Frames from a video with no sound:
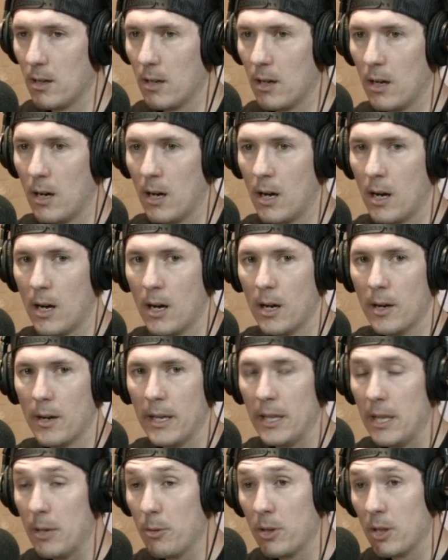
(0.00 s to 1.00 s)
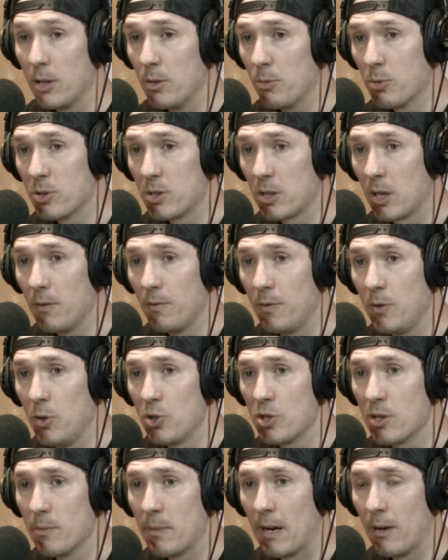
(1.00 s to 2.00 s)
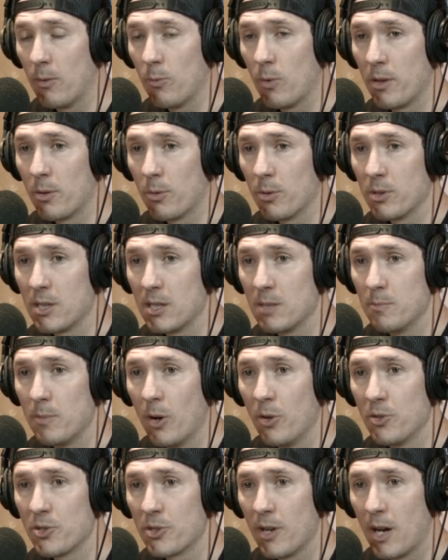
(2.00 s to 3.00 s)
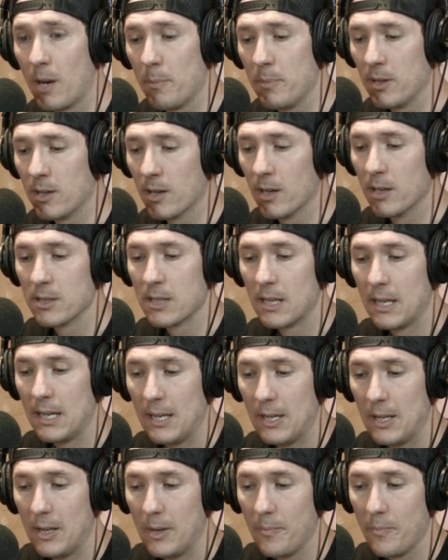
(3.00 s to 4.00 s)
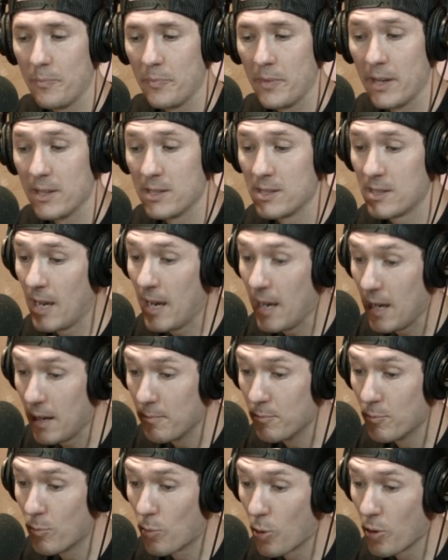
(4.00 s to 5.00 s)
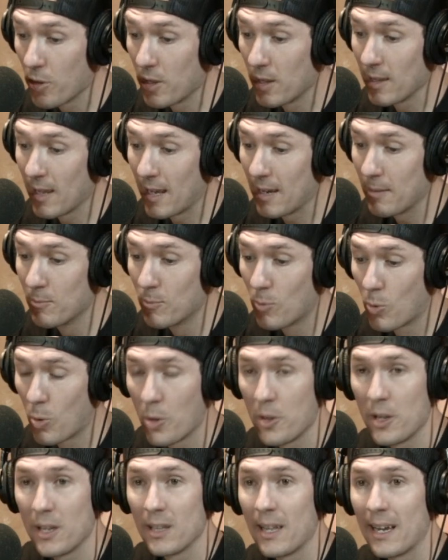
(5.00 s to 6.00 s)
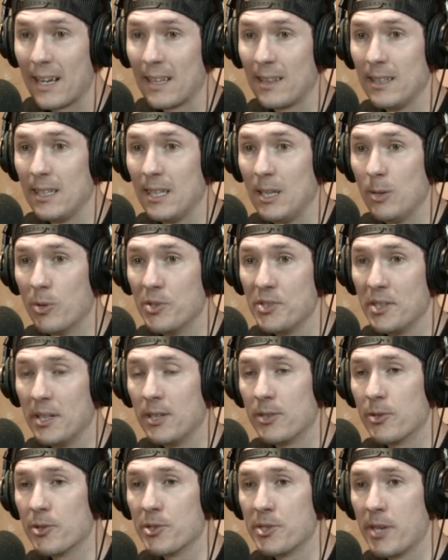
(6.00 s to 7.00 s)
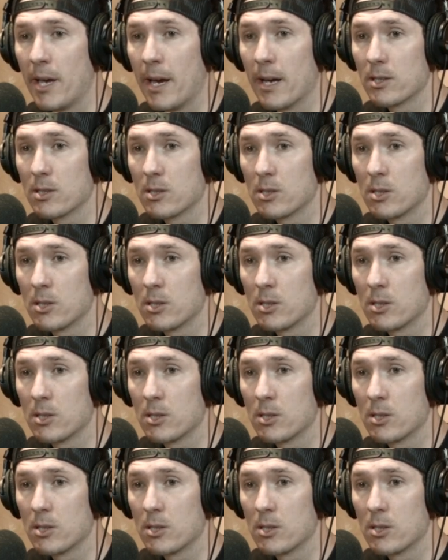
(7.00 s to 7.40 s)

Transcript: there was confusion about whether it was his bones or not, because they say more than likely he was intersex.